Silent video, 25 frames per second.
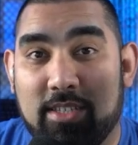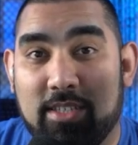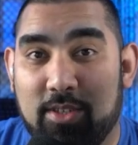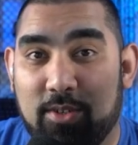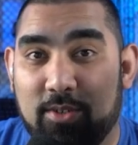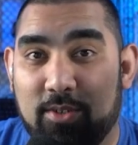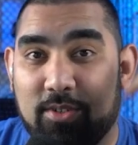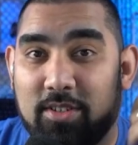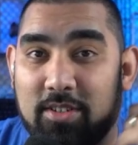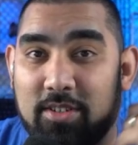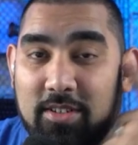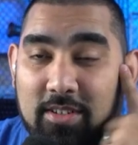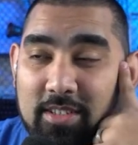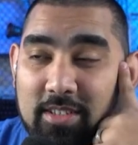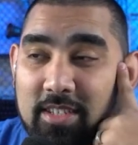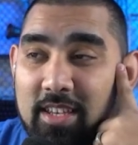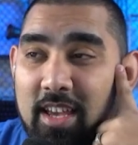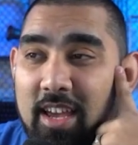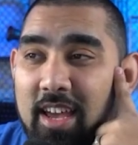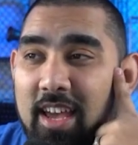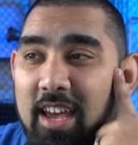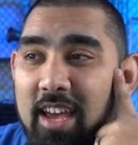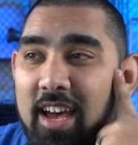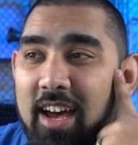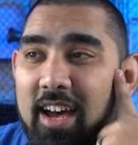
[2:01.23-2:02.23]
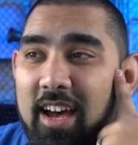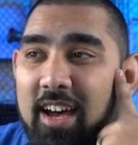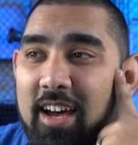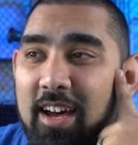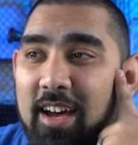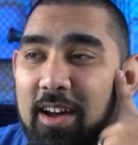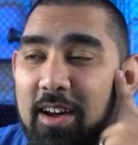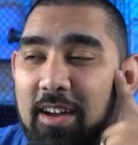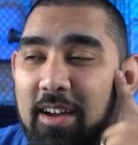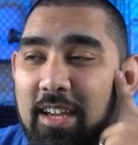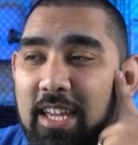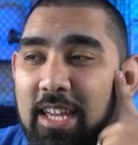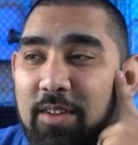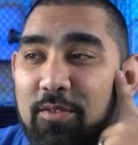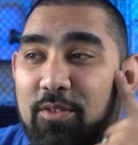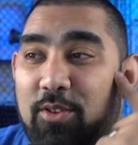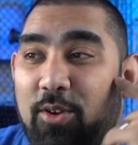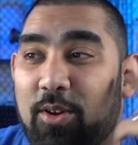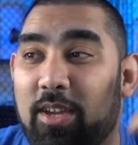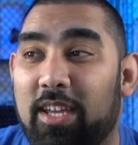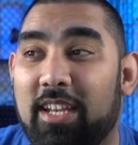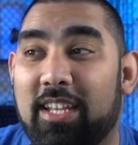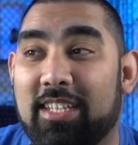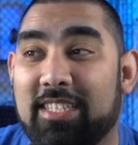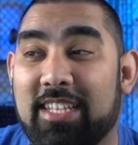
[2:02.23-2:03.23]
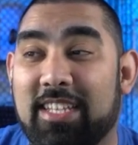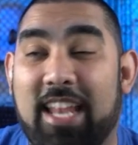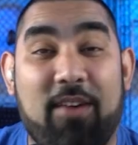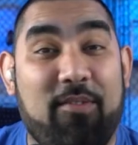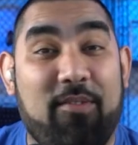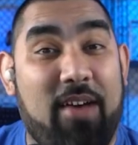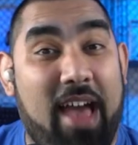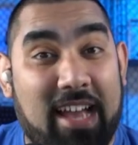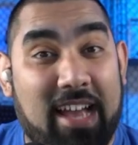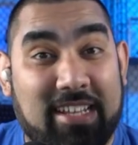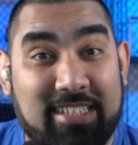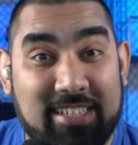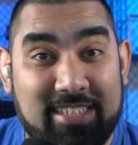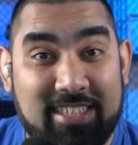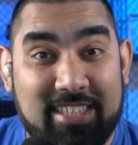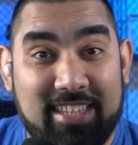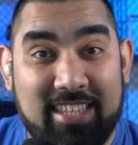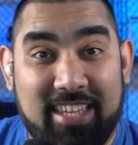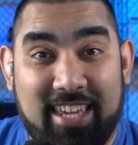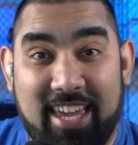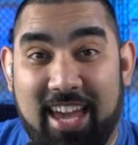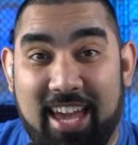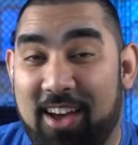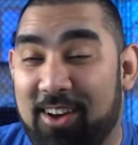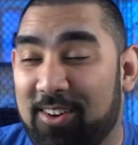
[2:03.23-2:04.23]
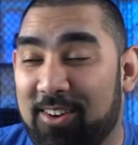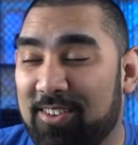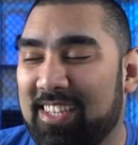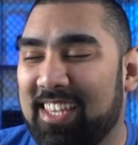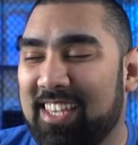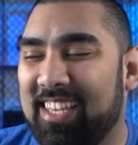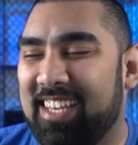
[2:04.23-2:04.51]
users, uh, even though he doesn't have access to the account.